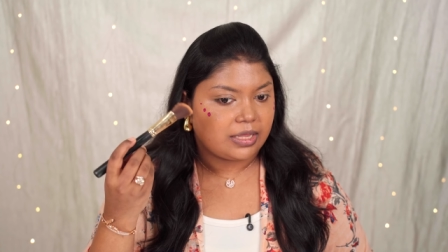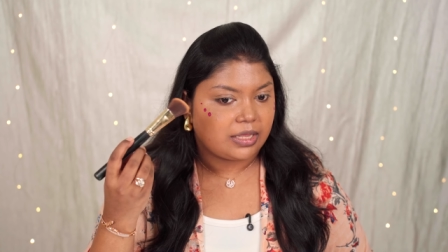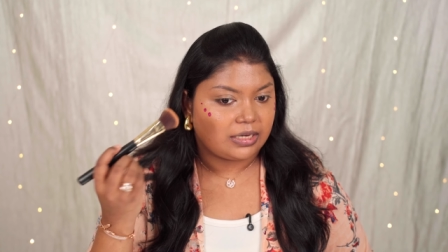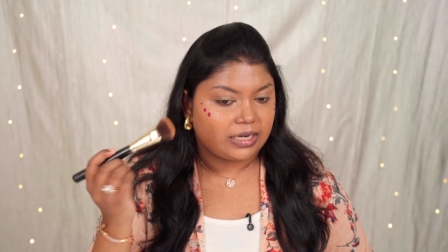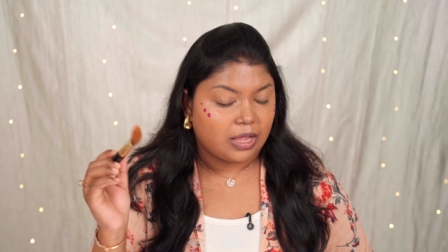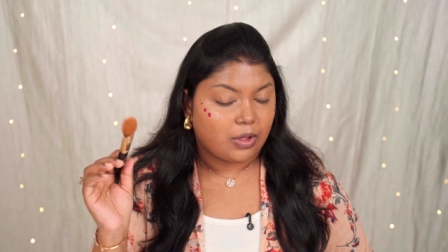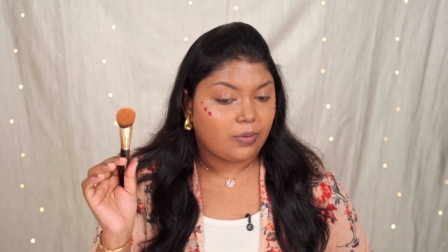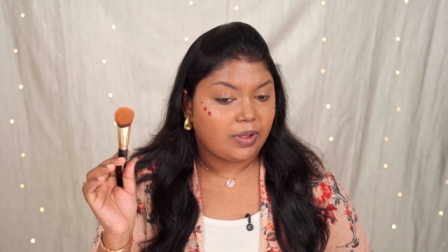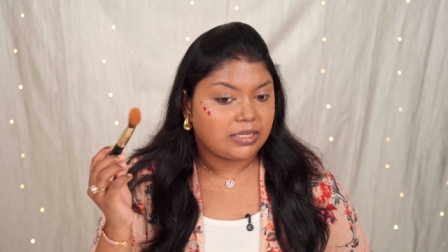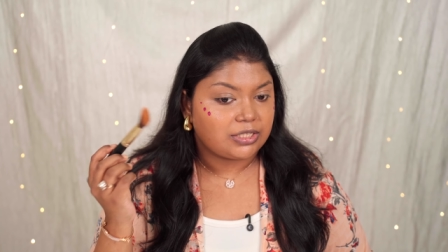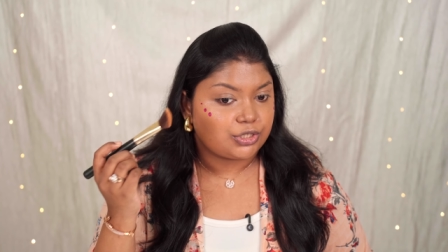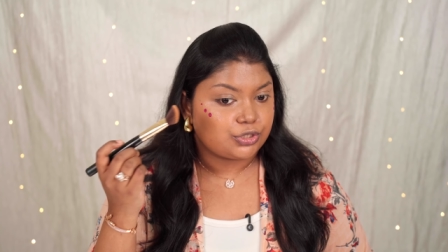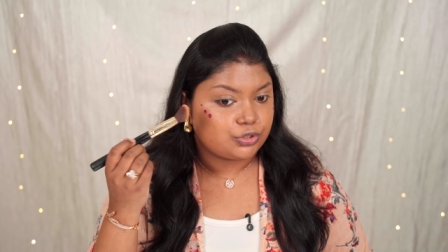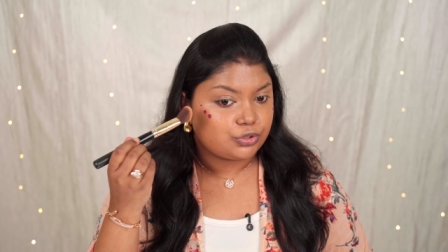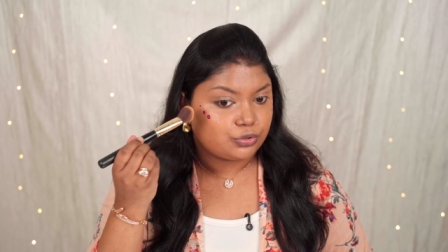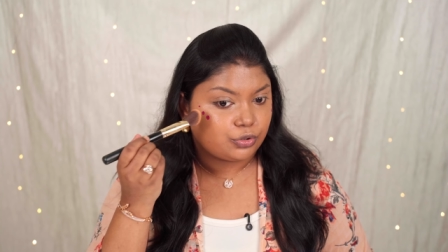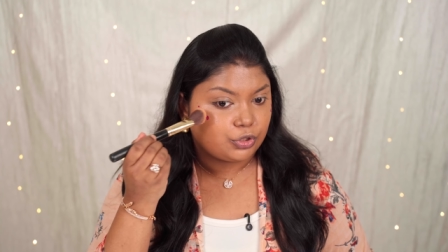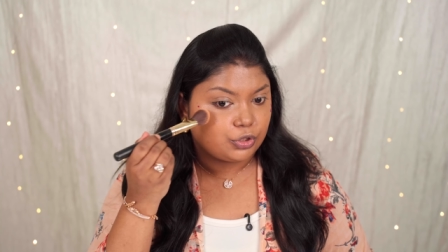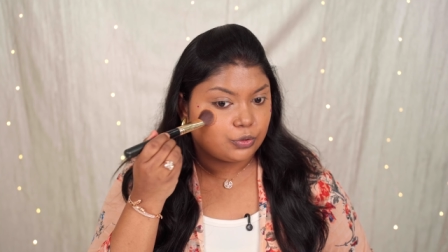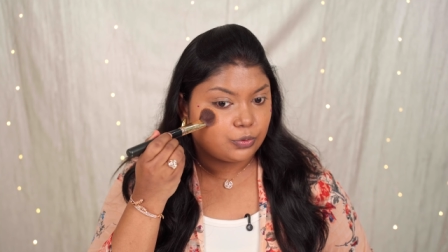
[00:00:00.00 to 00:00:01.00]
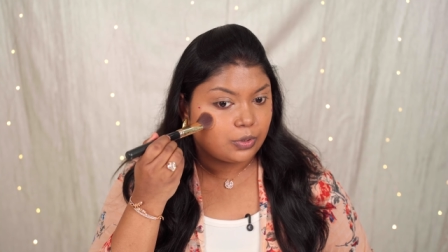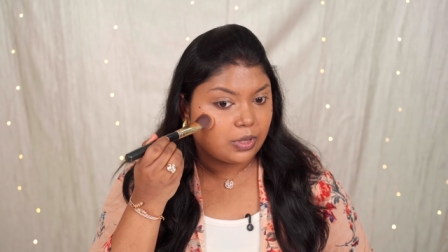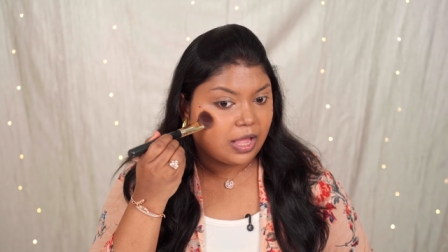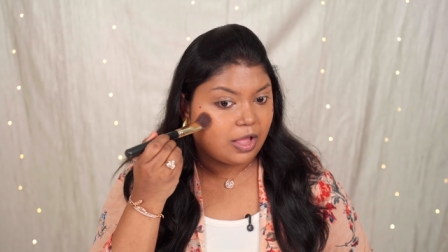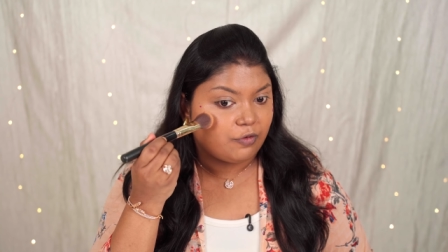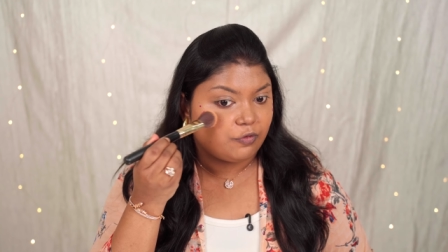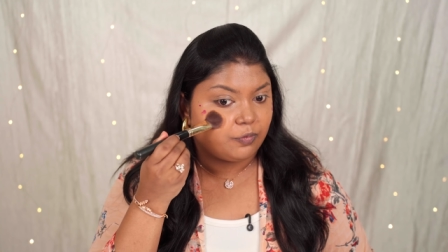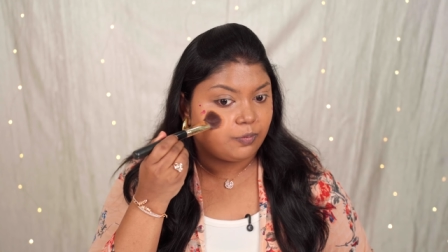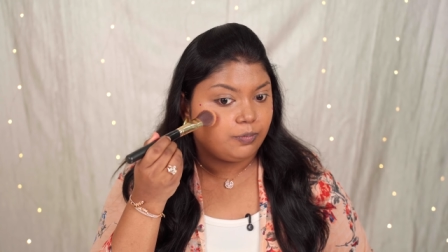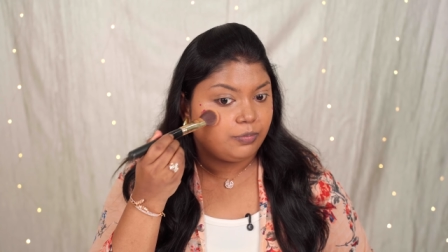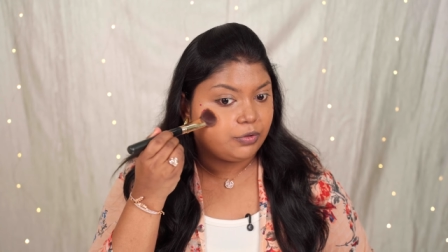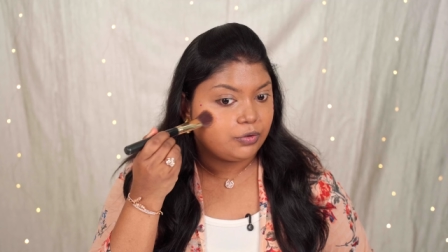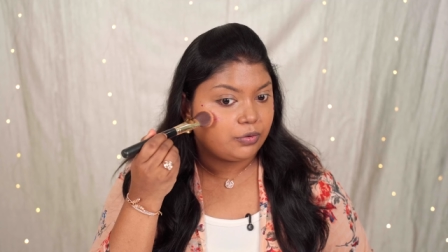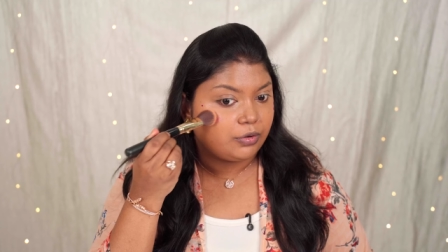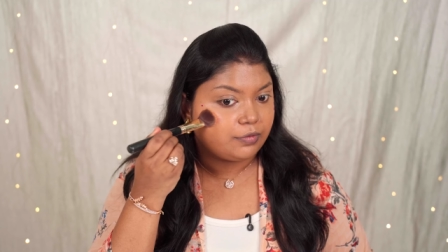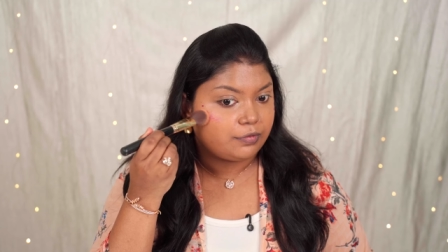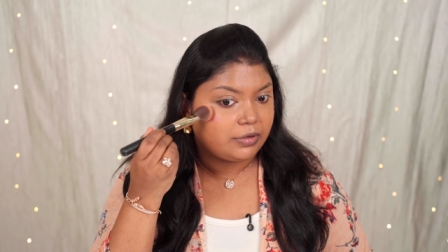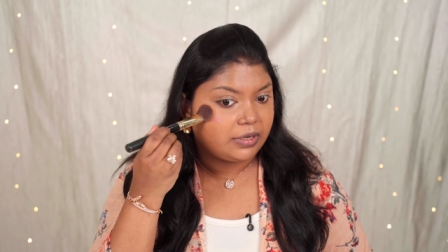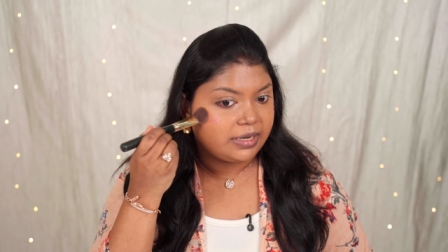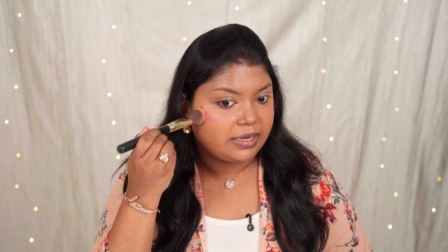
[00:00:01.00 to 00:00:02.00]
Now I'll just show you how
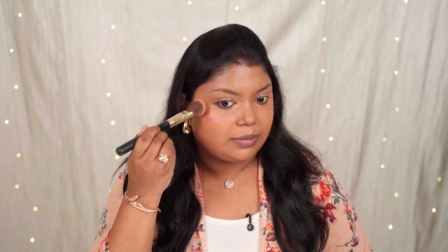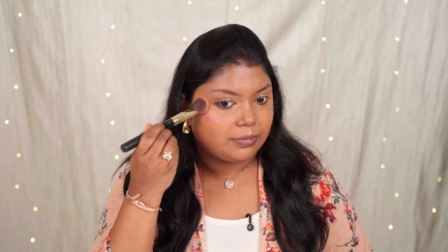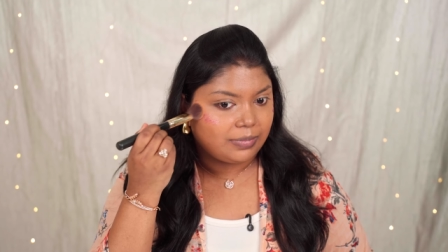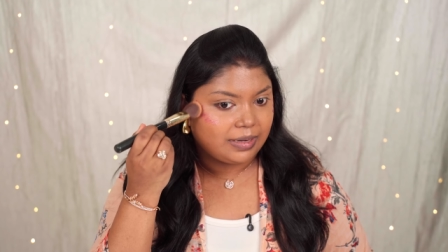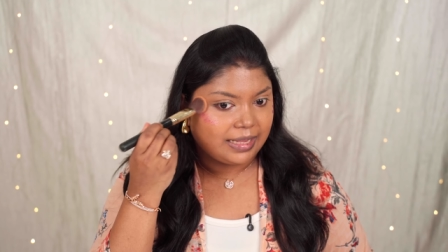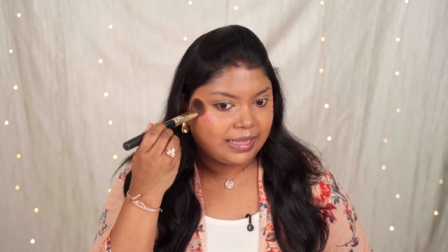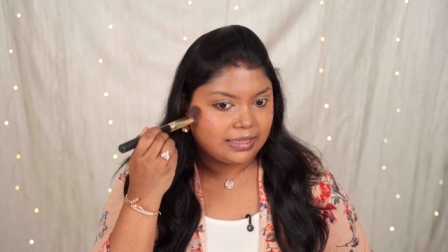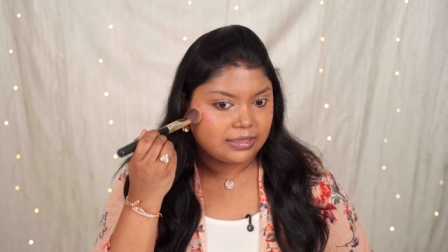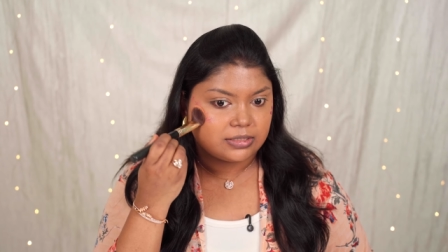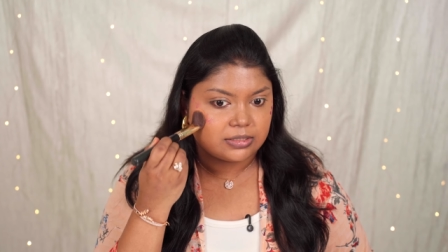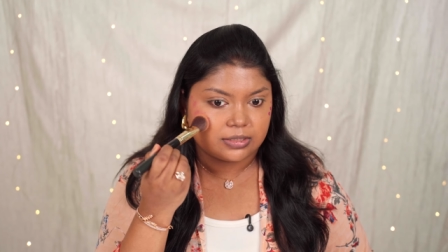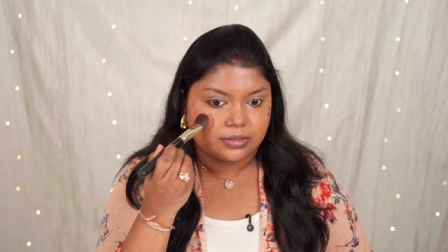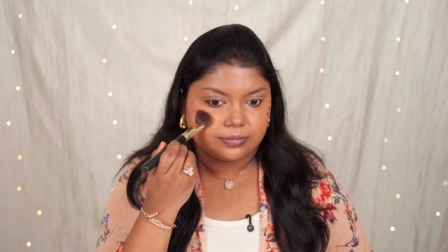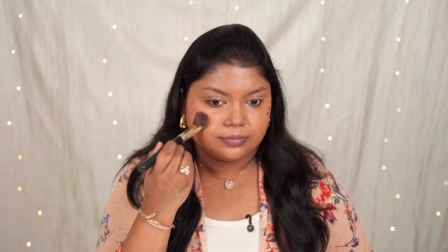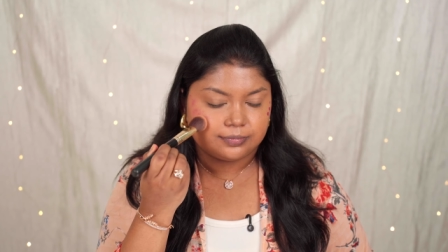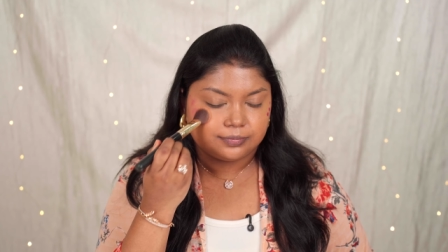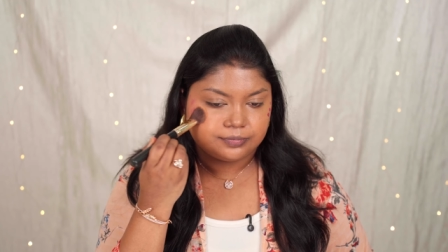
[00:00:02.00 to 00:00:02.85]
beautifully it blends.